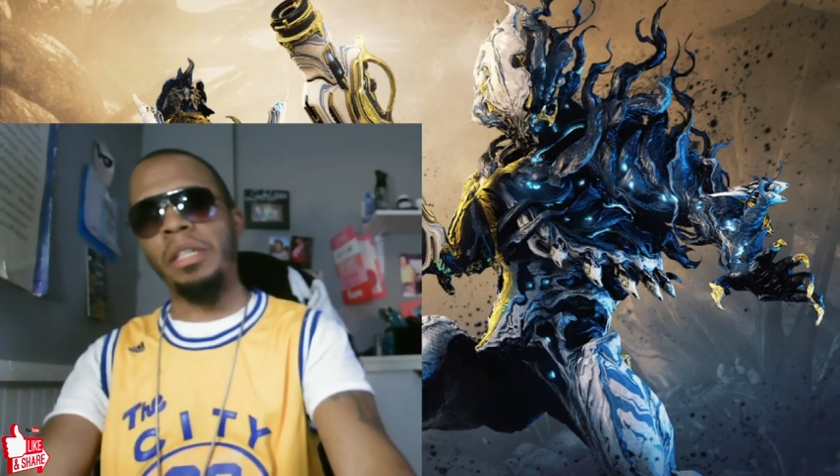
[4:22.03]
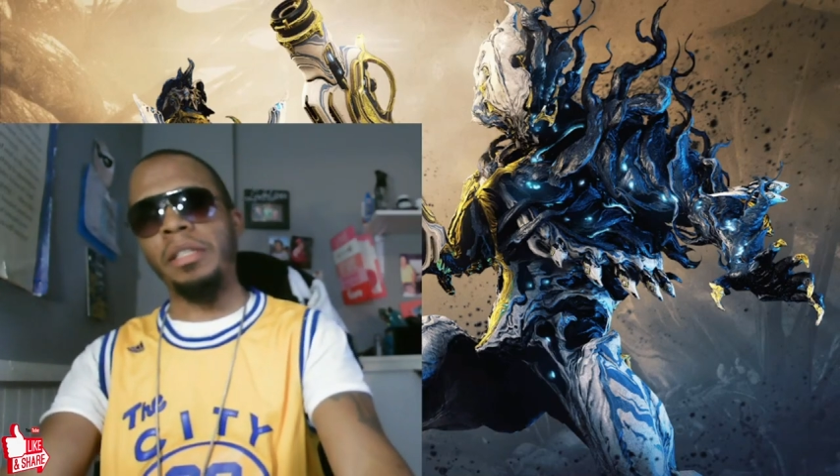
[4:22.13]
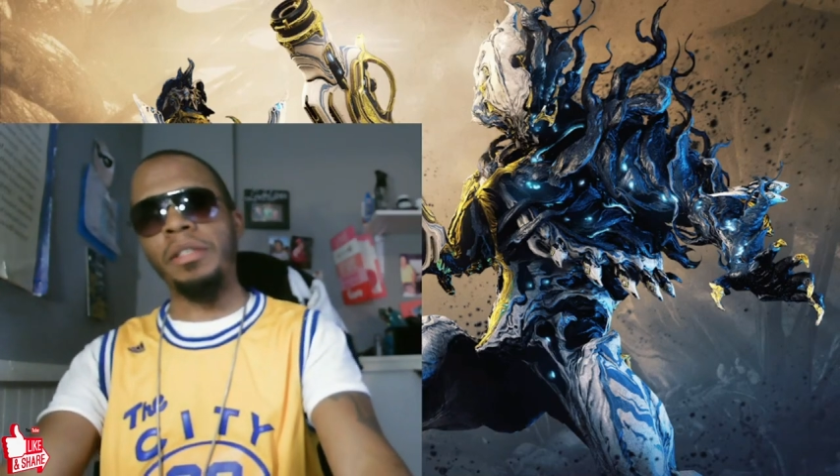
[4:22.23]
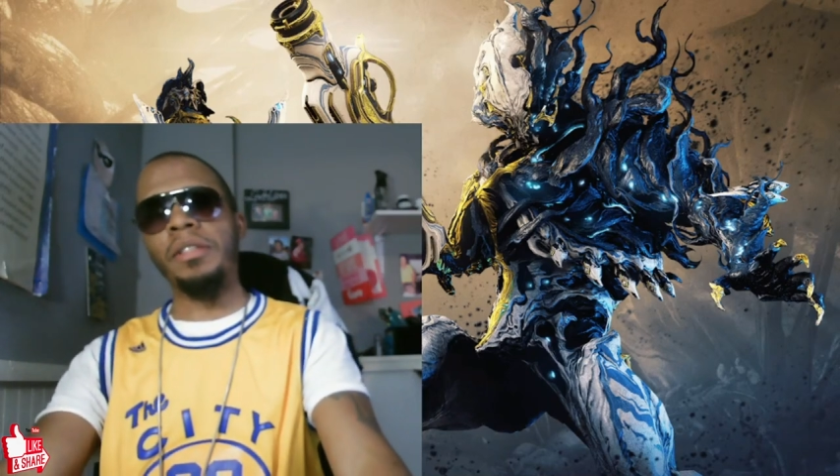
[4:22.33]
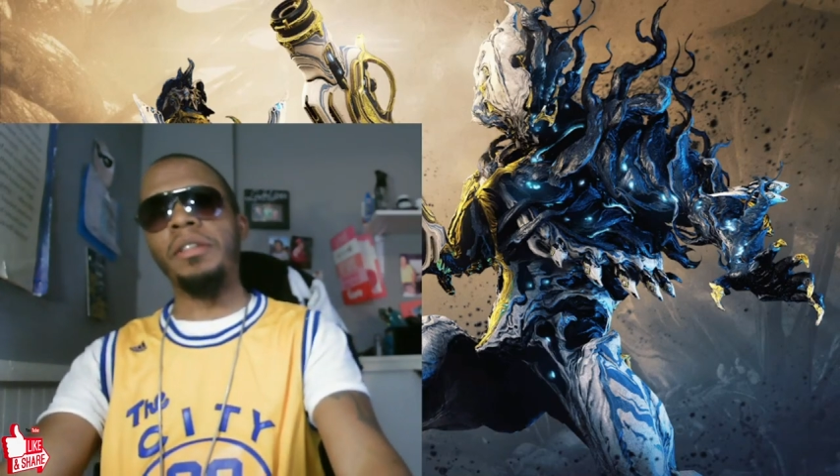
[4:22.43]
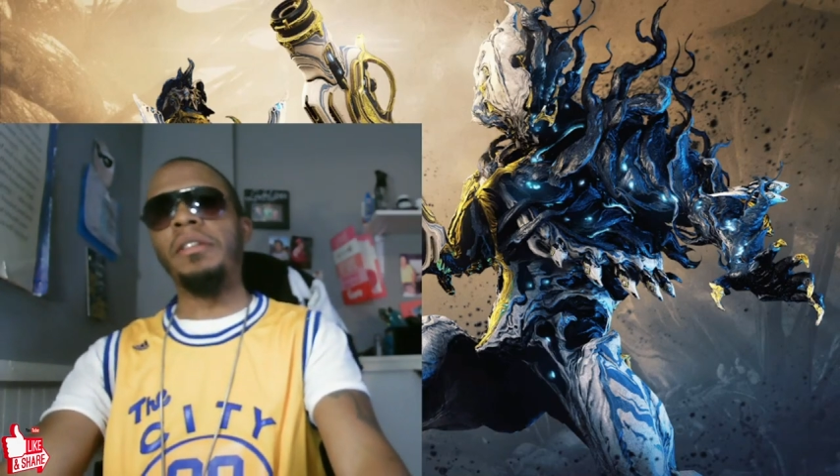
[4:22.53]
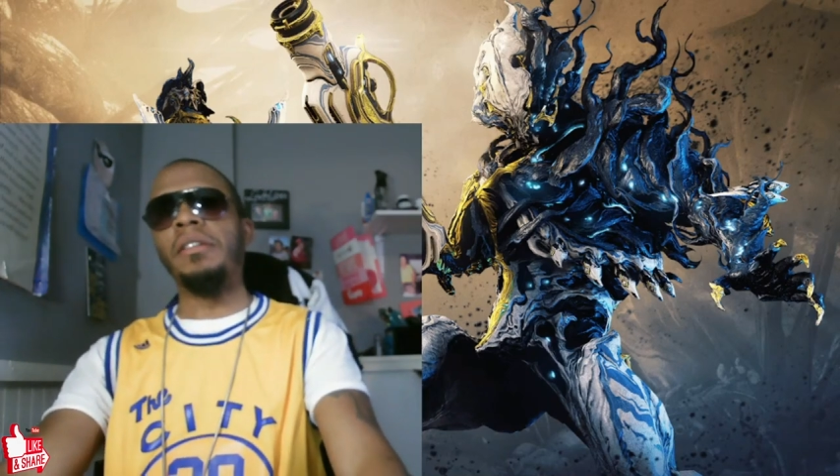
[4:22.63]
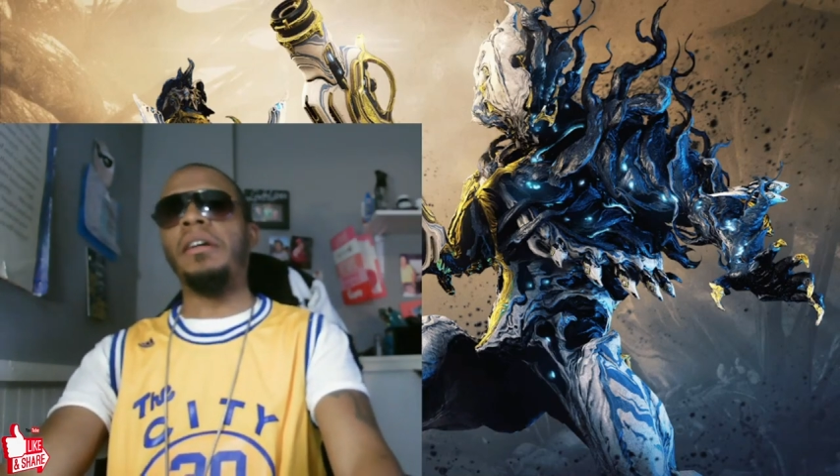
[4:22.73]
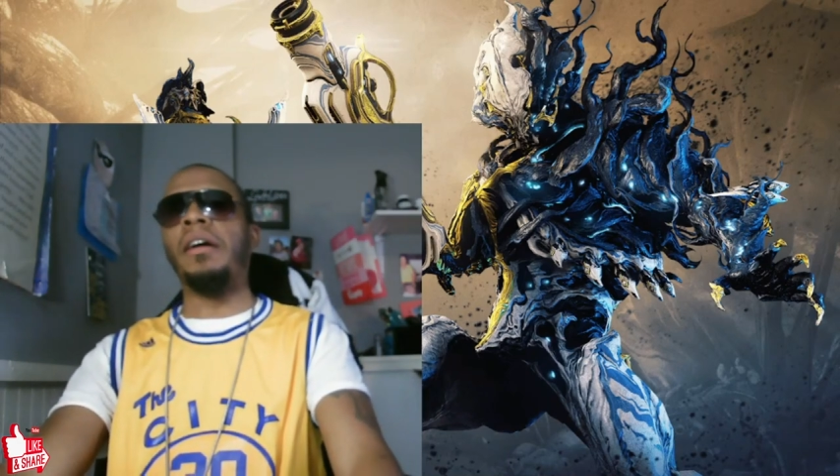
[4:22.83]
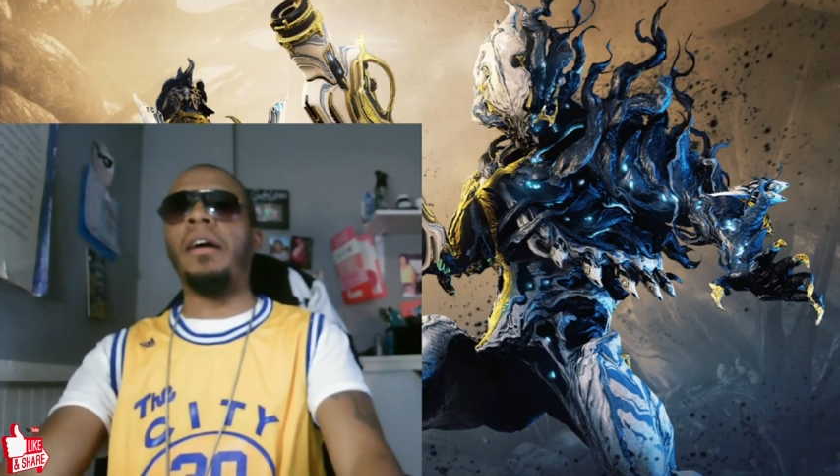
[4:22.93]
this.
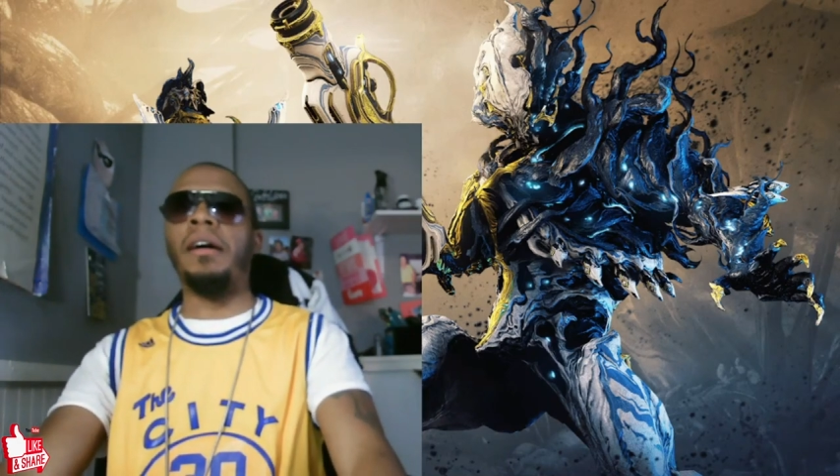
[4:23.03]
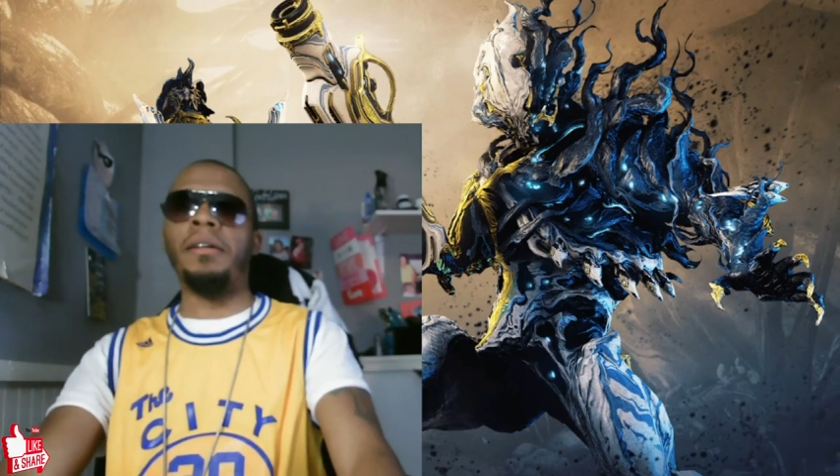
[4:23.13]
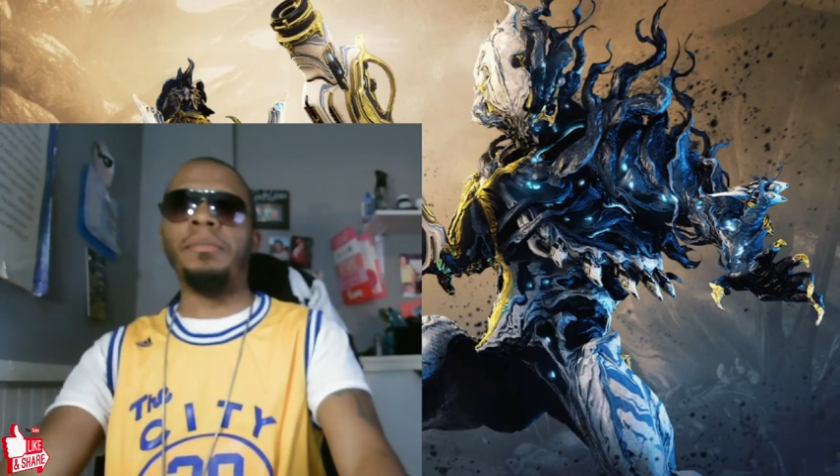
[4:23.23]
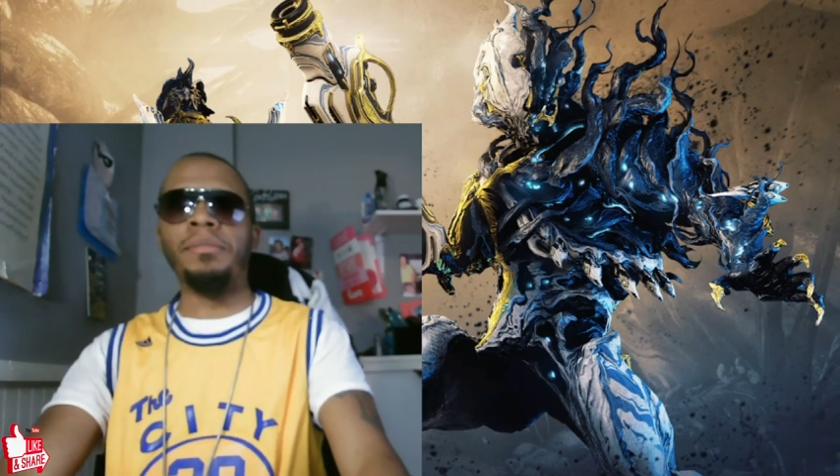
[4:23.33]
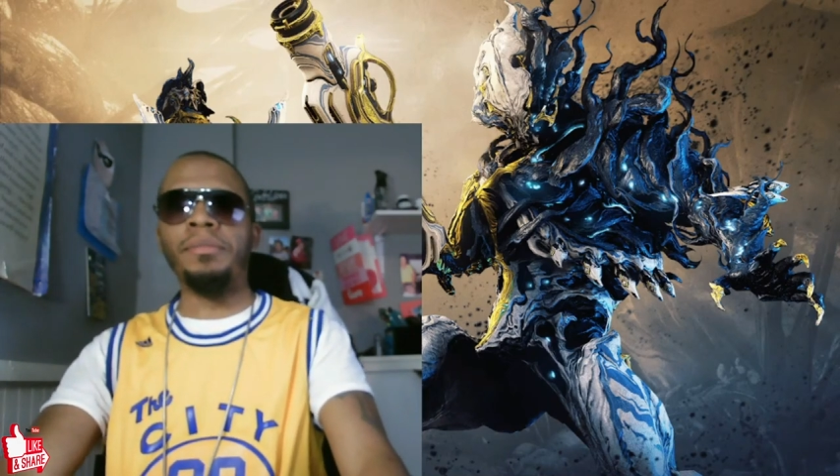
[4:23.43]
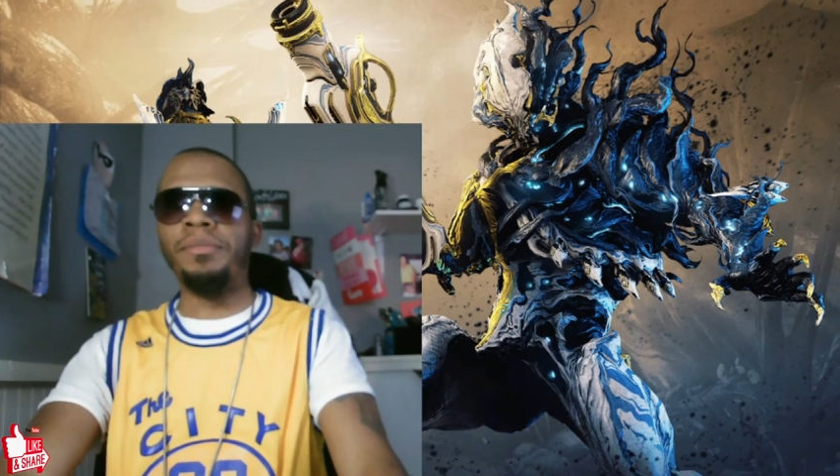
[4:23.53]
Um,